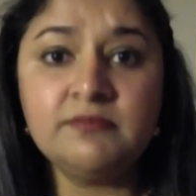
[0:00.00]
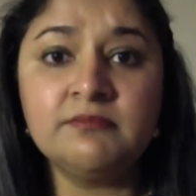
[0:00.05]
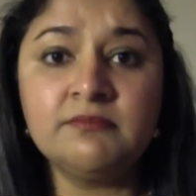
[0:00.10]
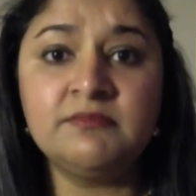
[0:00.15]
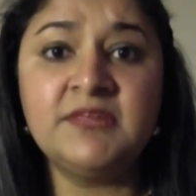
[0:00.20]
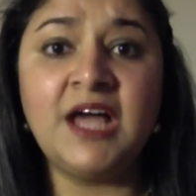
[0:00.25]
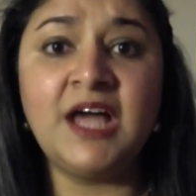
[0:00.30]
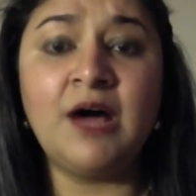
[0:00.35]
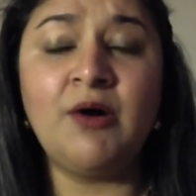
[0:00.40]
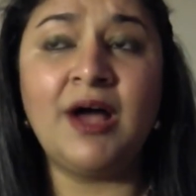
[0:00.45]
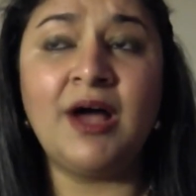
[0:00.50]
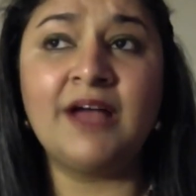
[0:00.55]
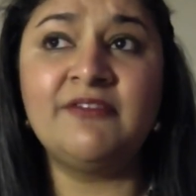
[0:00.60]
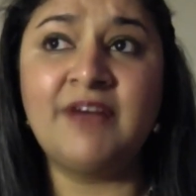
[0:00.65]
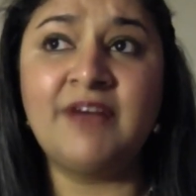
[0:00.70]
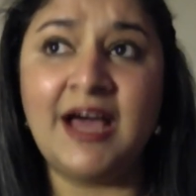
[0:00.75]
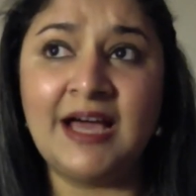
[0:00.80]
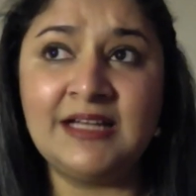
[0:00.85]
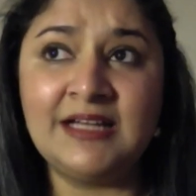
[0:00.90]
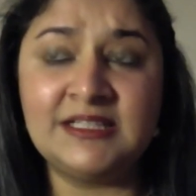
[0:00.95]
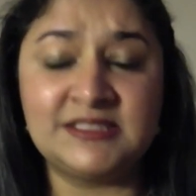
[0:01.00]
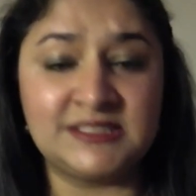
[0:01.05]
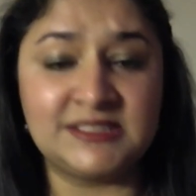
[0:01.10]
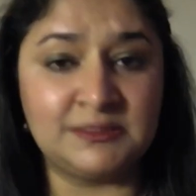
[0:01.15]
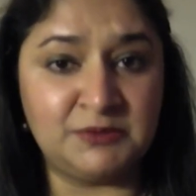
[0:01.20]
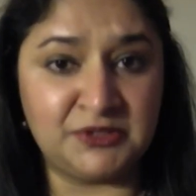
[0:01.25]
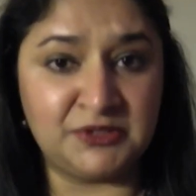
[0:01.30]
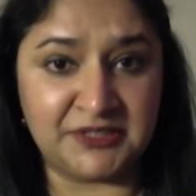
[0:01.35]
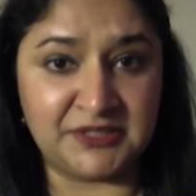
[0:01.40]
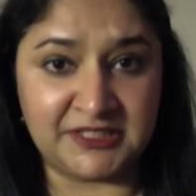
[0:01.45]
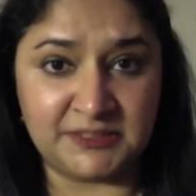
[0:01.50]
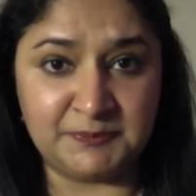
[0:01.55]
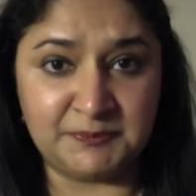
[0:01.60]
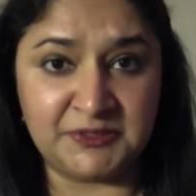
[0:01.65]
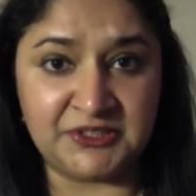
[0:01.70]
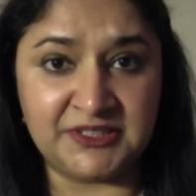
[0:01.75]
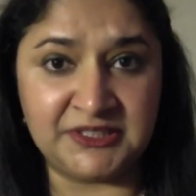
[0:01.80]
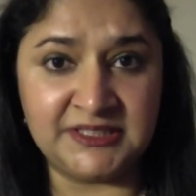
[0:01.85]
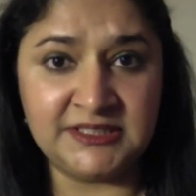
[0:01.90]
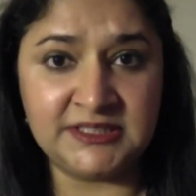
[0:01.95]
Now, I've had a similar
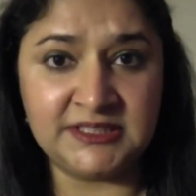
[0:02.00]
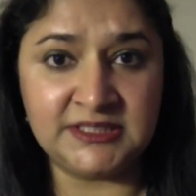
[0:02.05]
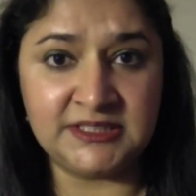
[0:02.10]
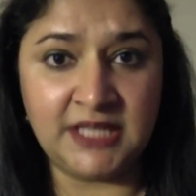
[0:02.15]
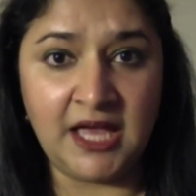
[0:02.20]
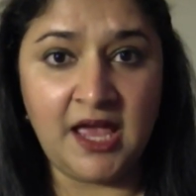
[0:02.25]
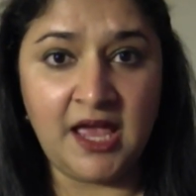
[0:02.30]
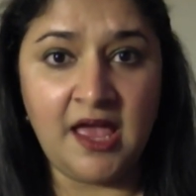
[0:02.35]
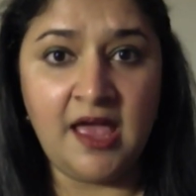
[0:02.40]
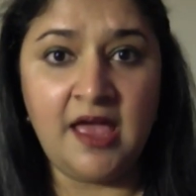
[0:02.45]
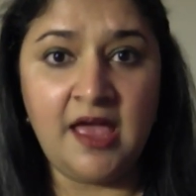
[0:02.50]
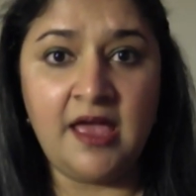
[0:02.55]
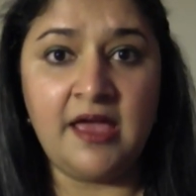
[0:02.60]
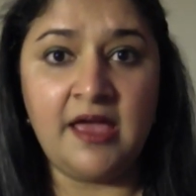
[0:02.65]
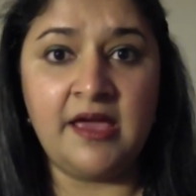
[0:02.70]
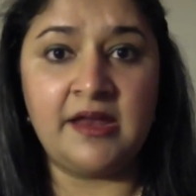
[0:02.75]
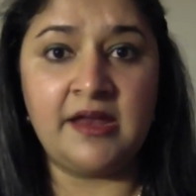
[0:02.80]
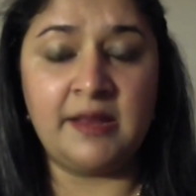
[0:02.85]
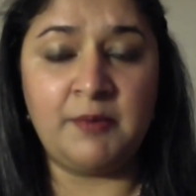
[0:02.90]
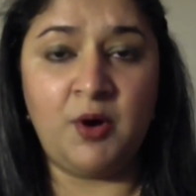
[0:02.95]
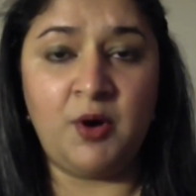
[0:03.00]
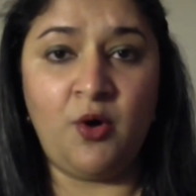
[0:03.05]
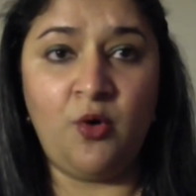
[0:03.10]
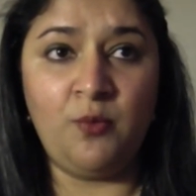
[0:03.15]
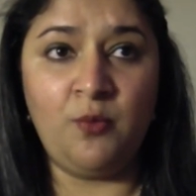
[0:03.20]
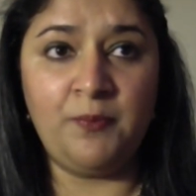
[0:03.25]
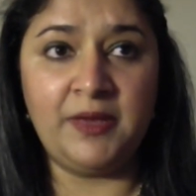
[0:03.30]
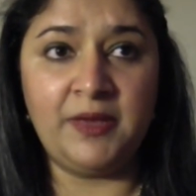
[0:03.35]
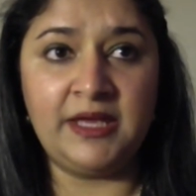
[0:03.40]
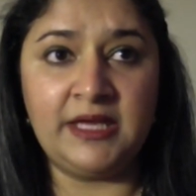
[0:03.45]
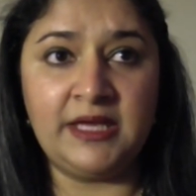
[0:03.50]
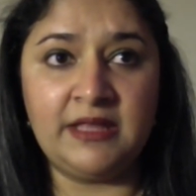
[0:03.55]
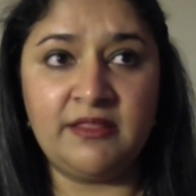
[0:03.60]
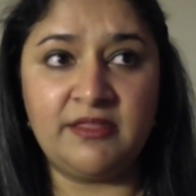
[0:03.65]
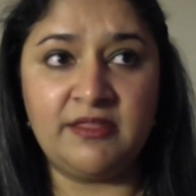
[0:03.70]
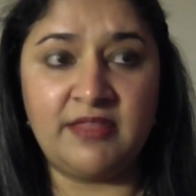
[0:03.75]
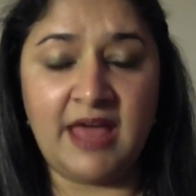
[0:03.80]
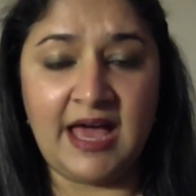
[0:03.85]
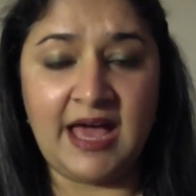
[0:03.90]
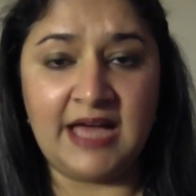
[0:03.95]
experience, and I'm hoping
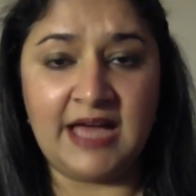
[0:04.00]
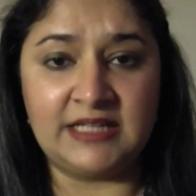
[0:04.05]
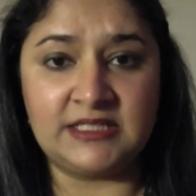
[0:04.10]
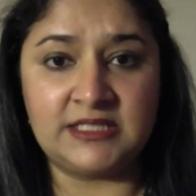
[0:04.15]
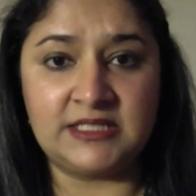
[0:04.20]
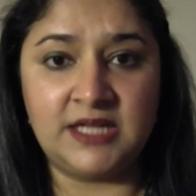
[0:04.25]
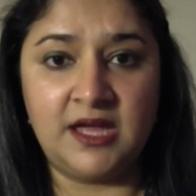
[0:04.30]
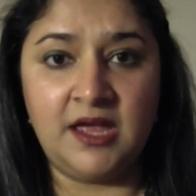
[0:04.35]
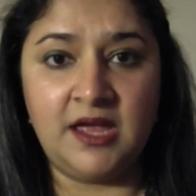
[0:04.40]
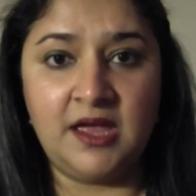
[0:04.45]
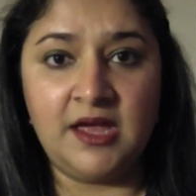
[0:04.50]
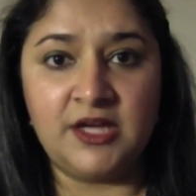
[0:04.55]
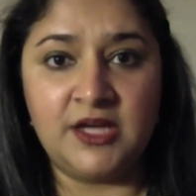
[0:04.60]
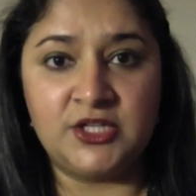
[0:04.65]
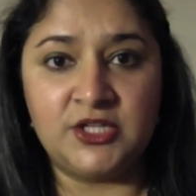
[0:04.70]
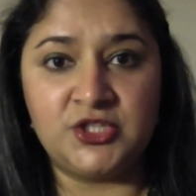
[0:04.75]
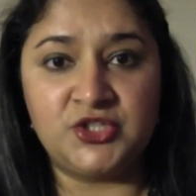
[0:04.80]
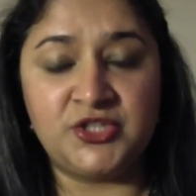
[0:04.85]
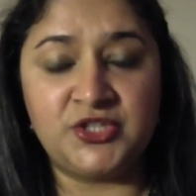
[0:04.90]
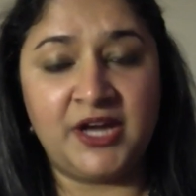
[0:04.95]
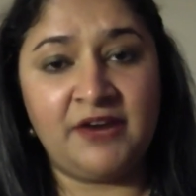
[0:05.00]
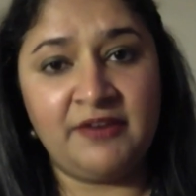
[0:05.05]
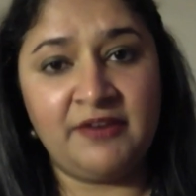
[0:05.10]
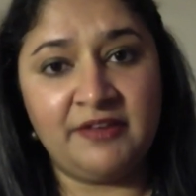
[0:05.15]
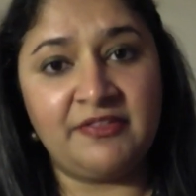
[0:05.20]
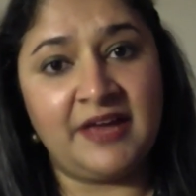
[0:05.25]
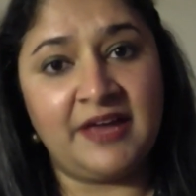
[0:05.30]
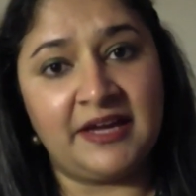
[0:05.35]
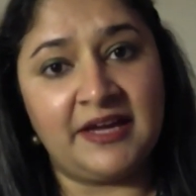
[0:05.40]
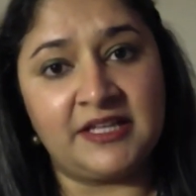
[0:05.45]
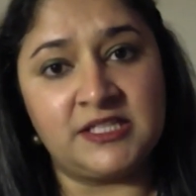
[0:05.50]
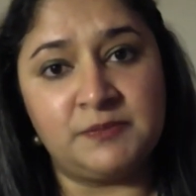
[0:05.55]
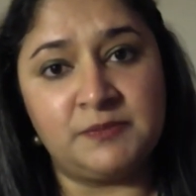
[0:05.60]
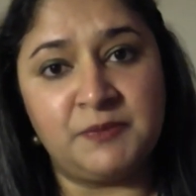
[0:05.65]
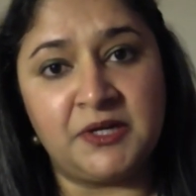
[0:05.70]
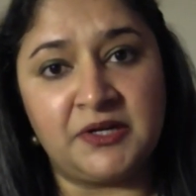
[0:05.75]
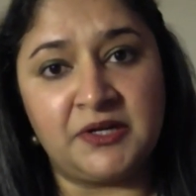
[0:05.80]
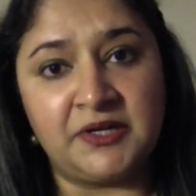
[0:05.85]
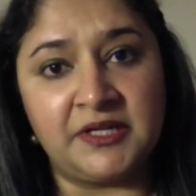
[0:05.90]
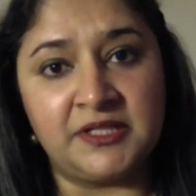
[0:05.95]
that sharing that
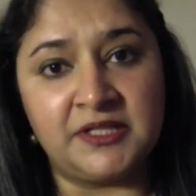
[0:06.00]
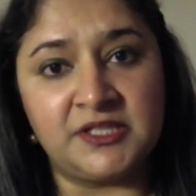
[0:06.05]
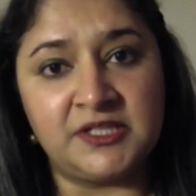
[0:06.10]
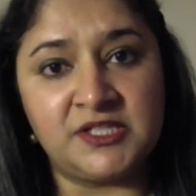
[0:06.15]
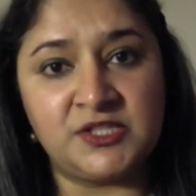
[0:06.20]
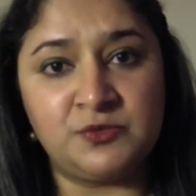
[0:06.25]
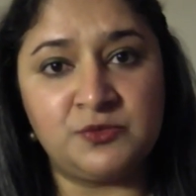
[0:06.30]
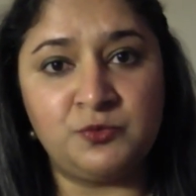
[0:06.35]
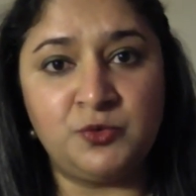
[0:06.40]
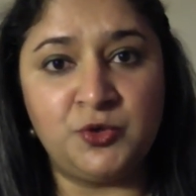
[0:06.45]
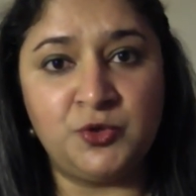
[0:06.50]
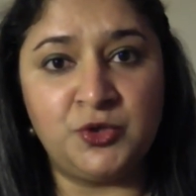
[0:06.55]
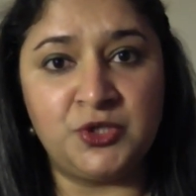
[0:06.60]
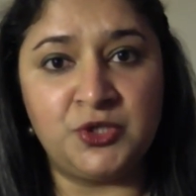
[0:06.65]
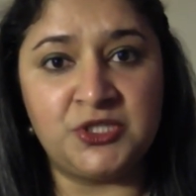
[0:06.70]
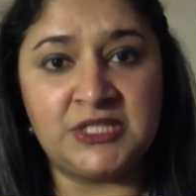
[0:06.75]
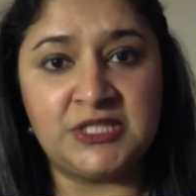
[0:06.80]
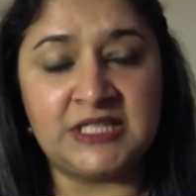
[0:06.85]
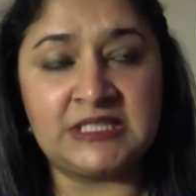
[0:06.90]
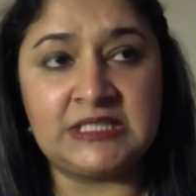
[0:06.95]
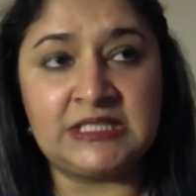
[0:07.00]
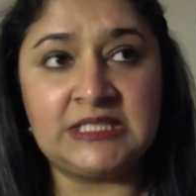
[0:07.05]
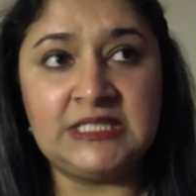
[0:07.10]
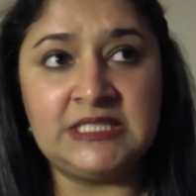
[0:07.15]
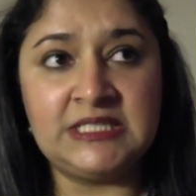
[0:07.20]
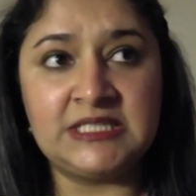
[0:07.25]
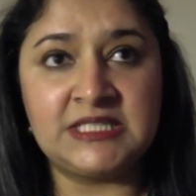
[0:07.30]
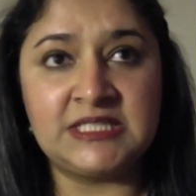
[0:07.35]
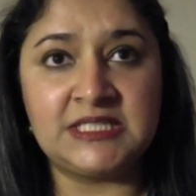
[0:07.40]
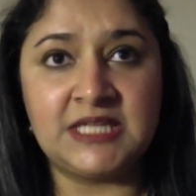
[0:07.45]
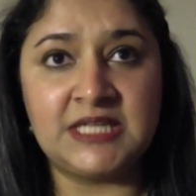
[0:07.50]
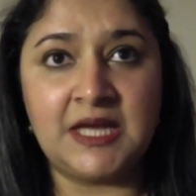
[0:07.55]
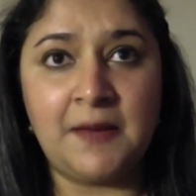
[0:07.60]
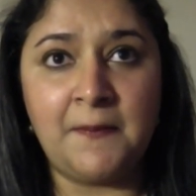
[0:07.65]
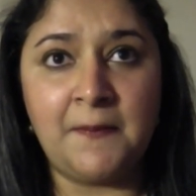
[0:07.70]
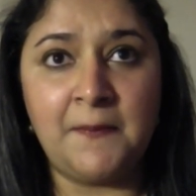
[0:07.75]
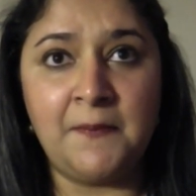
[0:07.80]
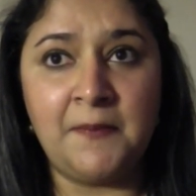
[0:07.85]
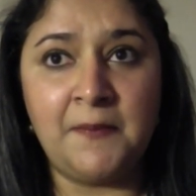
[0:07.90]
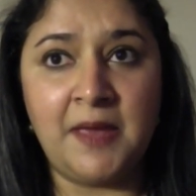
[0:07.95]
experience would at least
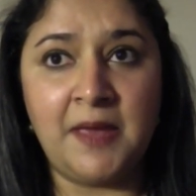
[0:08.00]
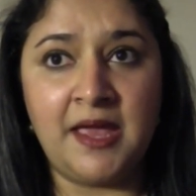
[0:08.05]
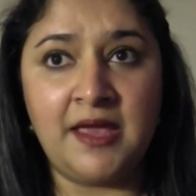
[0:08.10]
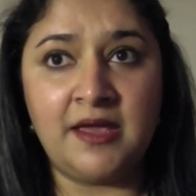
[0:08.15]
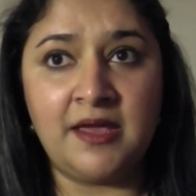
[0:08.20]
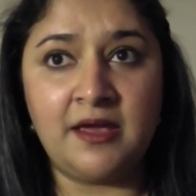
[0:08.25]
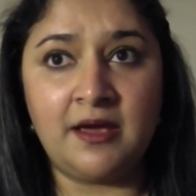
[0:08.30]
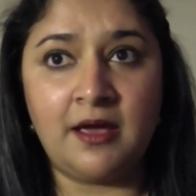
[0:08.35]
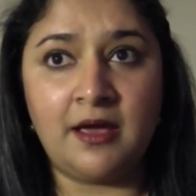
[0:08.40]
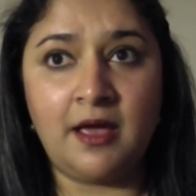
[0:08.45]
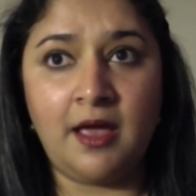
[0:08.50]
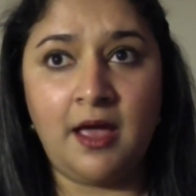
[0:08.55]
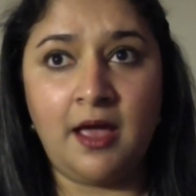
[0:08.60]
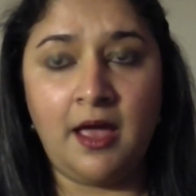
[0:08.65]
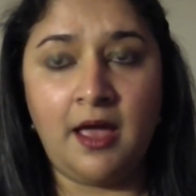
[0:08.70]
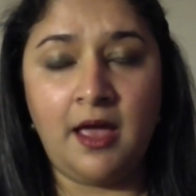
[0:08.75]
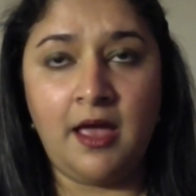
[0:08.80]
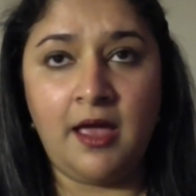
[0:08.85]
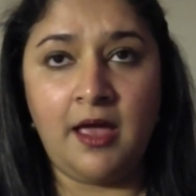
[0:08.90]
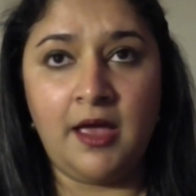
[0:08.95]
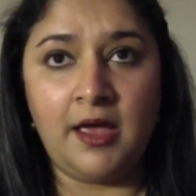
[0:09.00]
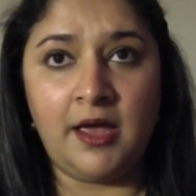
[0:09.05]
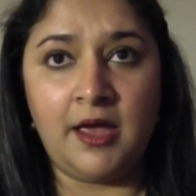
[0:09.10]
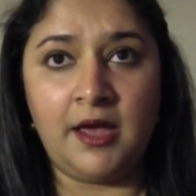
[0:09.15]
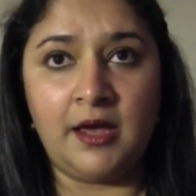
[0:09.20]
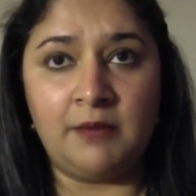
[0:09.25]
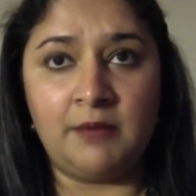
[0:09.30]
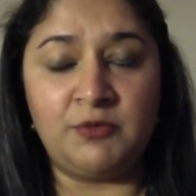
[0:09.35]
make um,